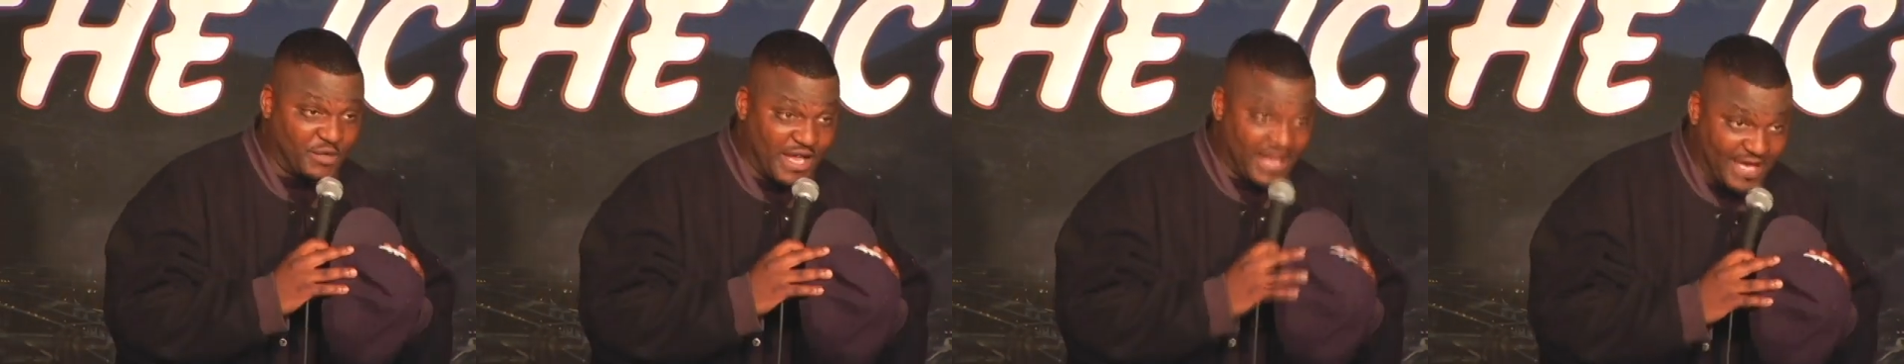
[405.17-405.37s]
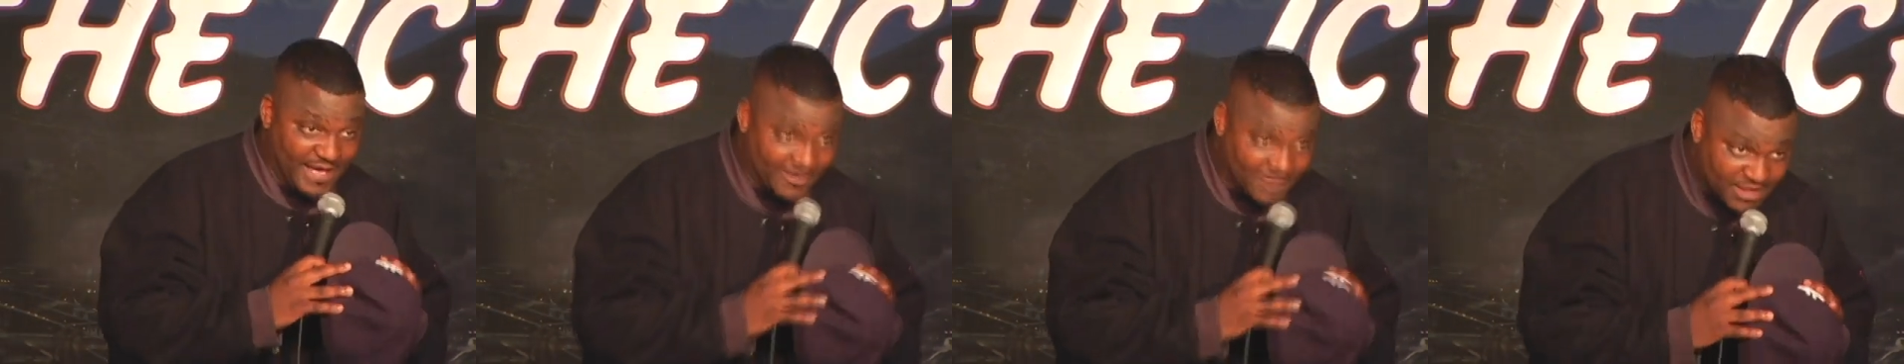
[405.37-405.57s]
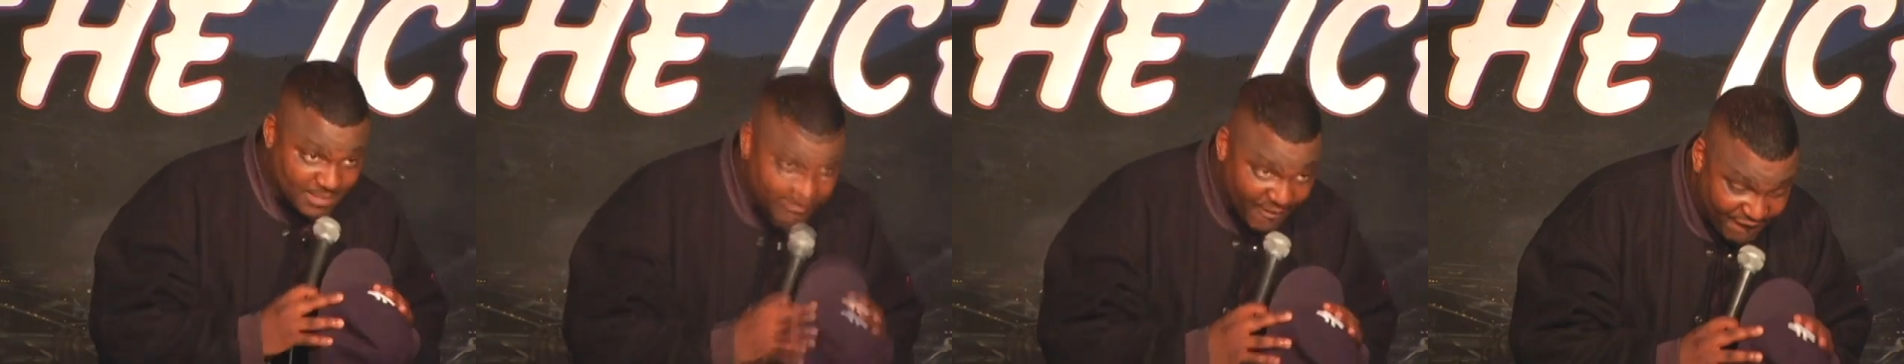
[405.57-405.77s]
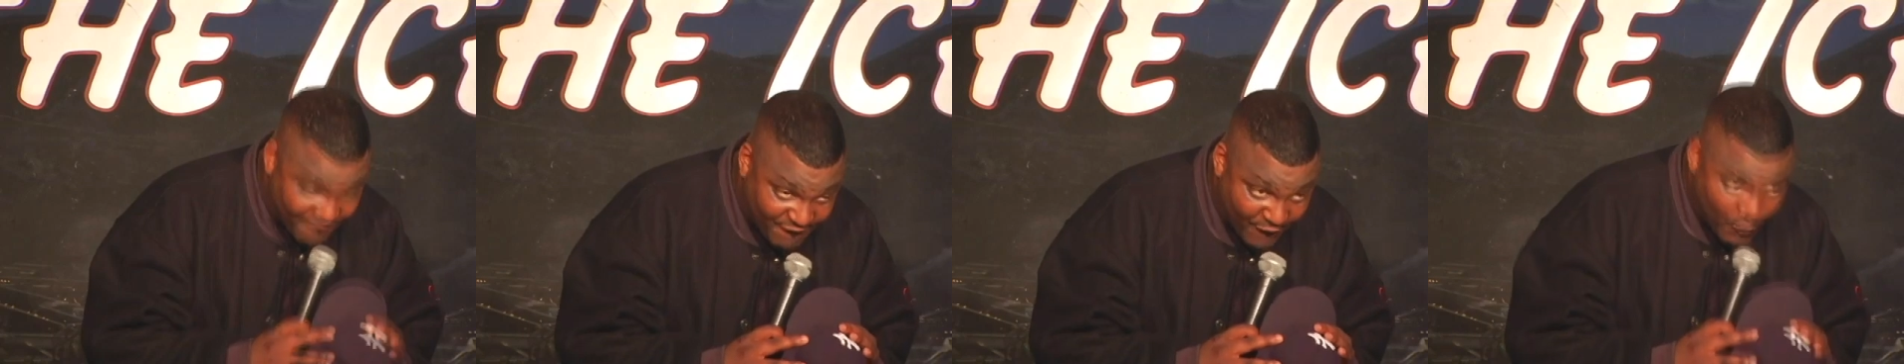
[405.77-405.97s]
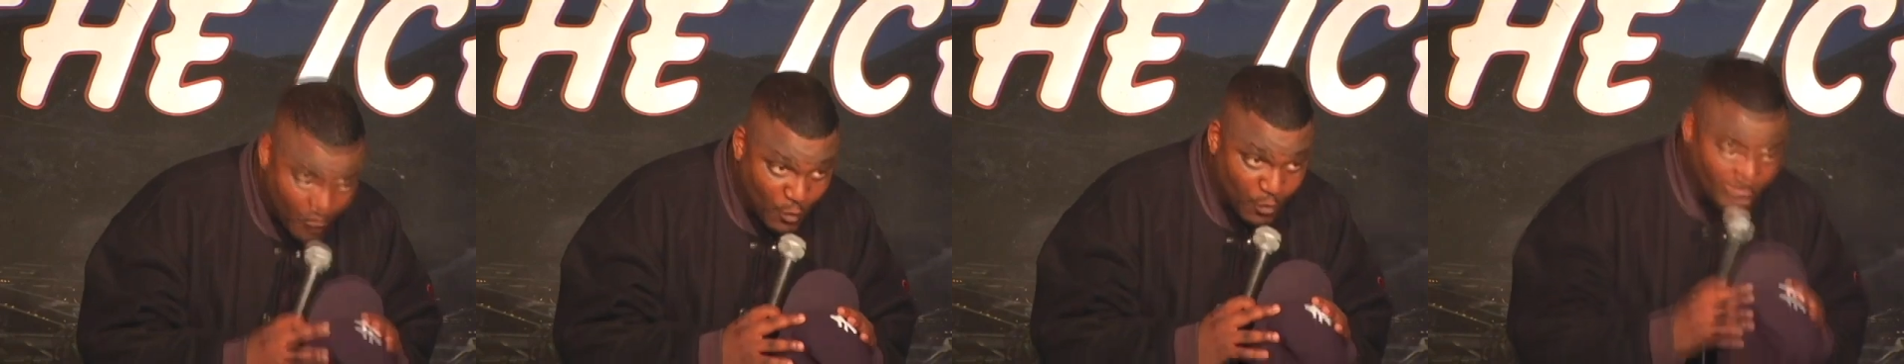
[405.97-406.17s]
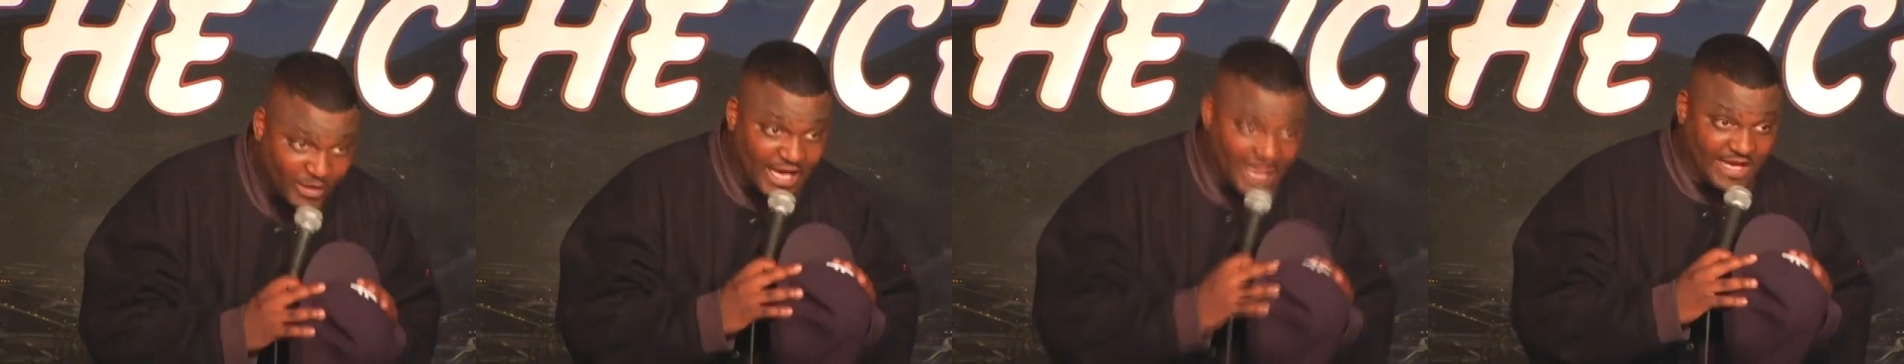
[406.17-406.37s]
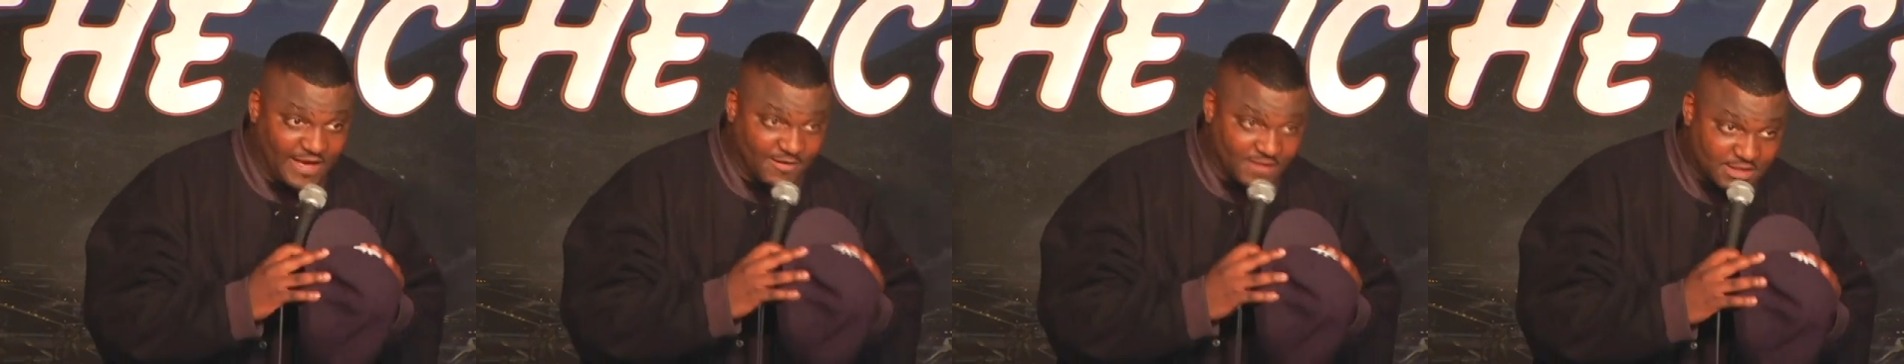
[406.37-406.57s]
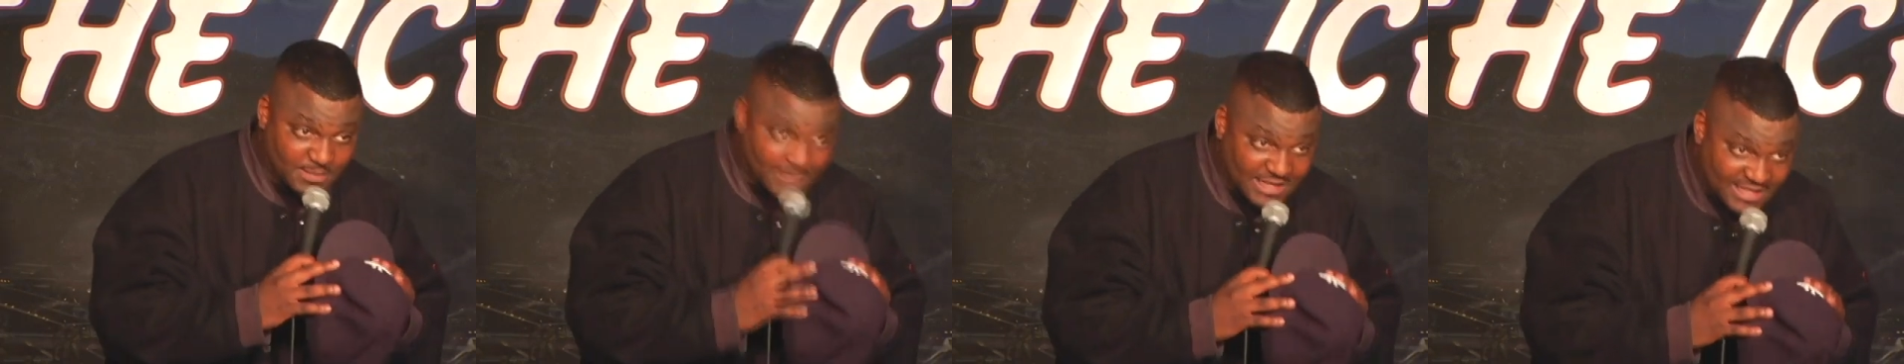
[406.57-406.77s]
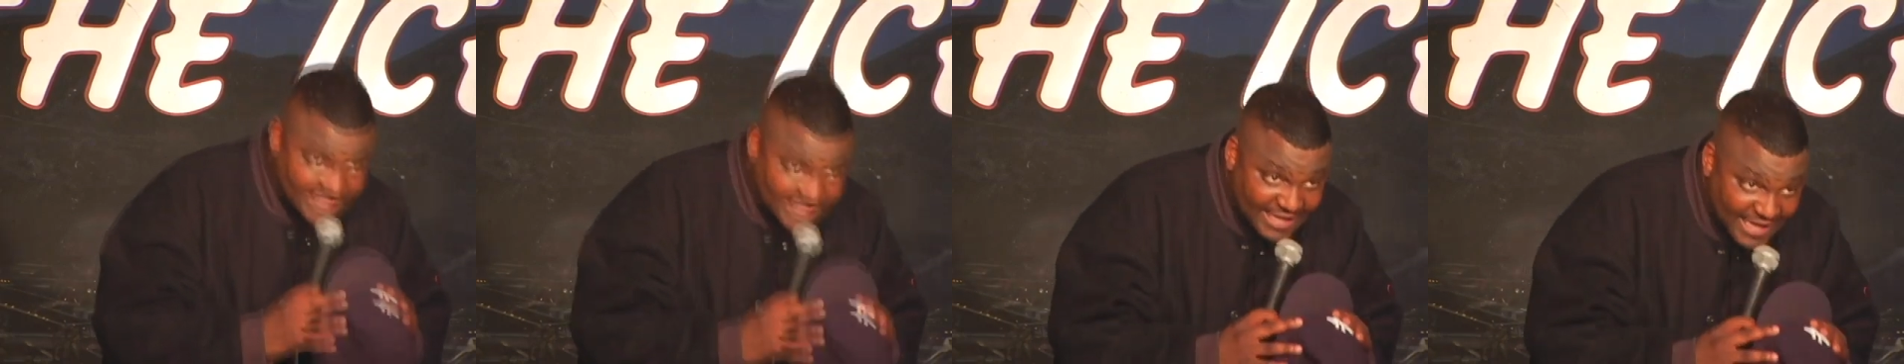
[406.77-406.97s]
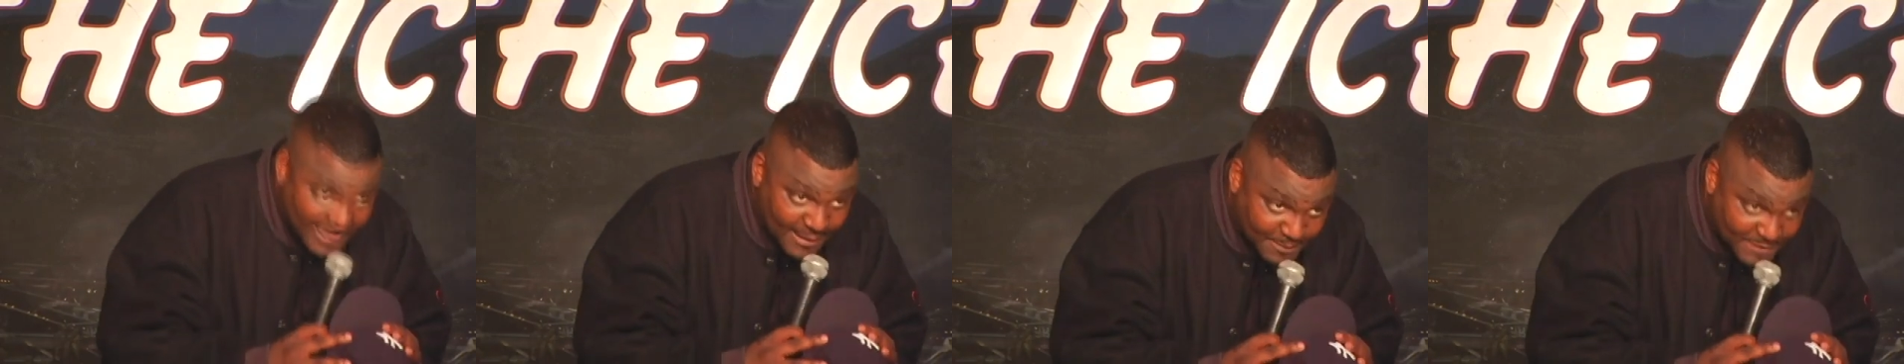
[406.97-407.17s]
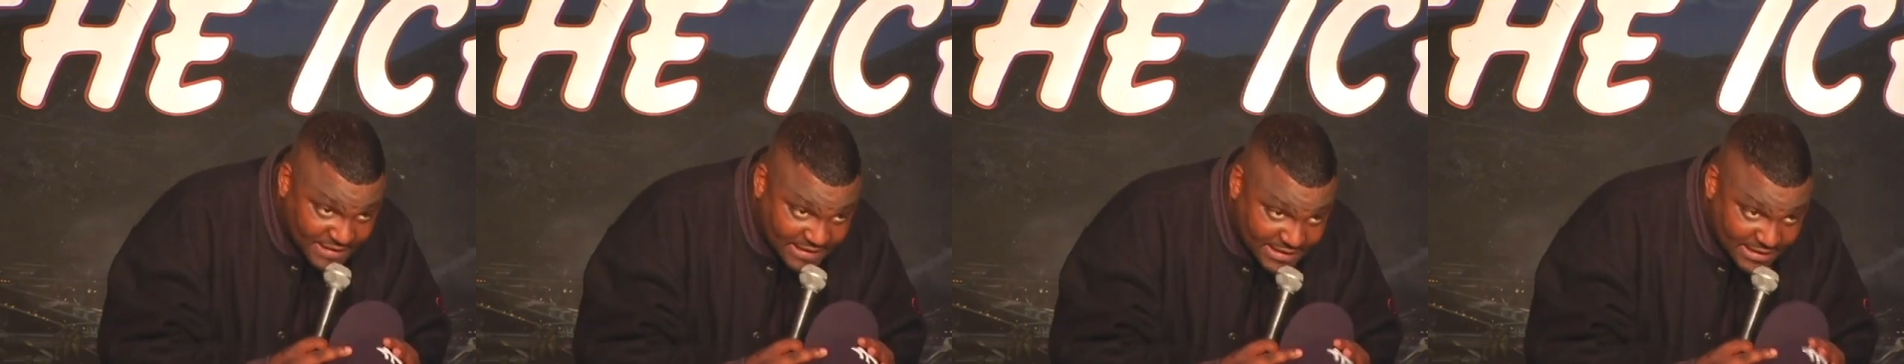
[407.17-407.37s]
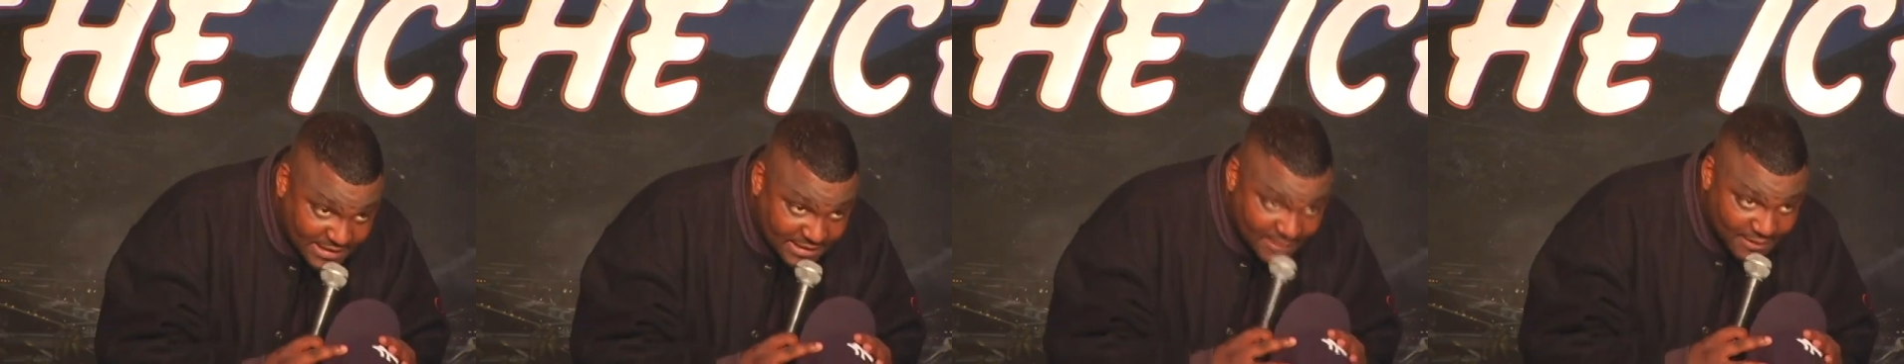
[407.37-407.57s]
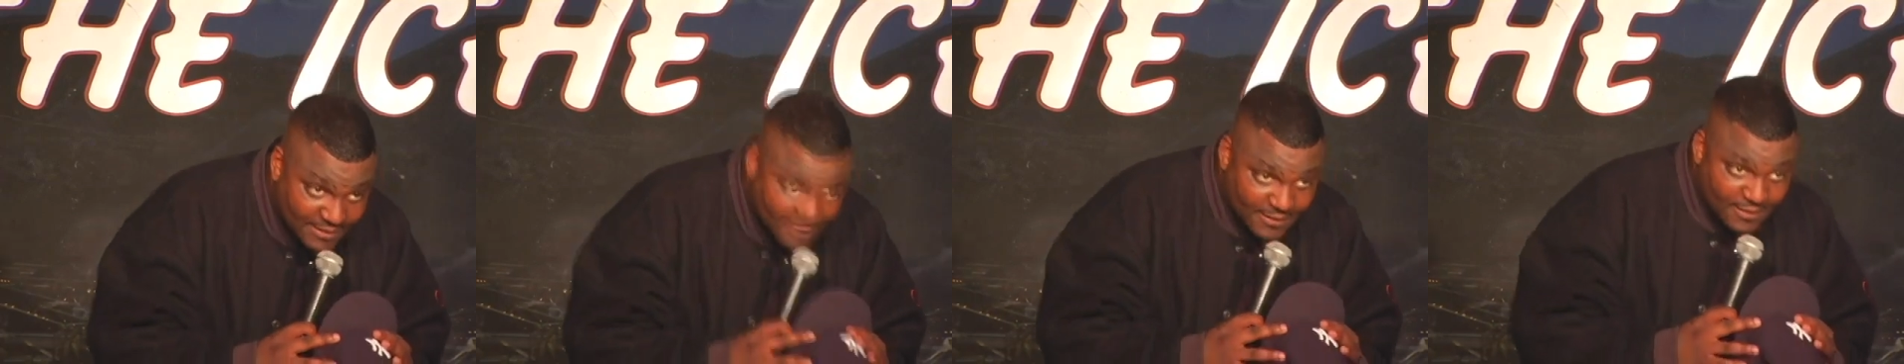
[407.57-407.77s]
They gives me food, they gives me sleeps.